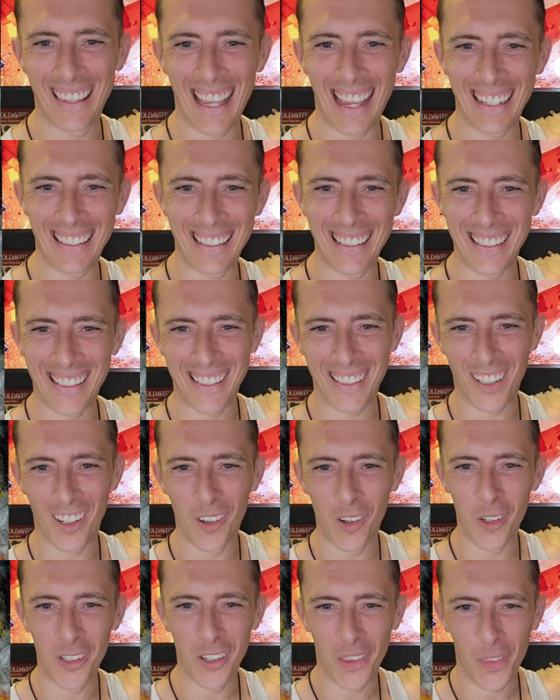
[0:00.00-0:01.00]
that is
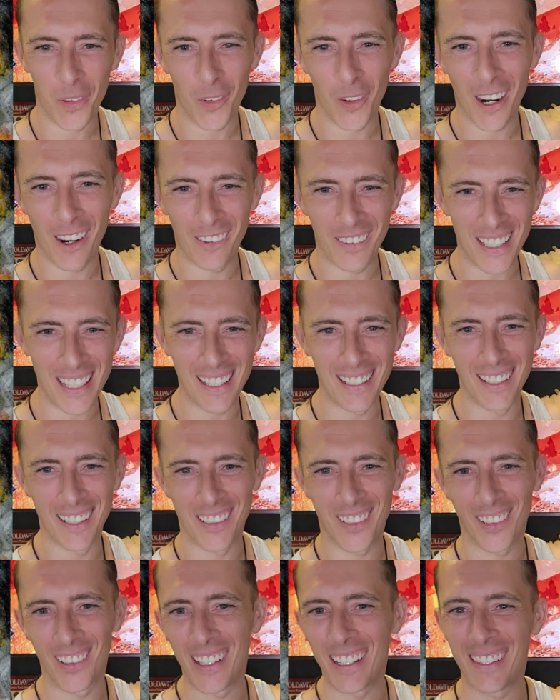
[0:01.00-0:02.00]
sold throughout the
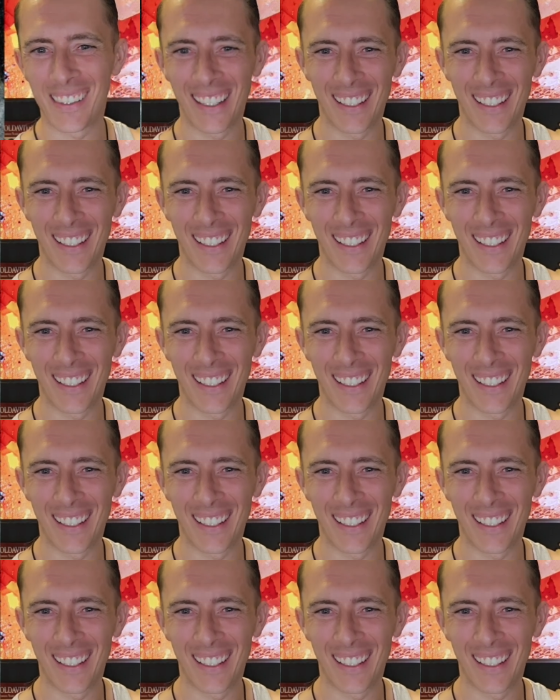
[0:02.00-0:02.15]
industry.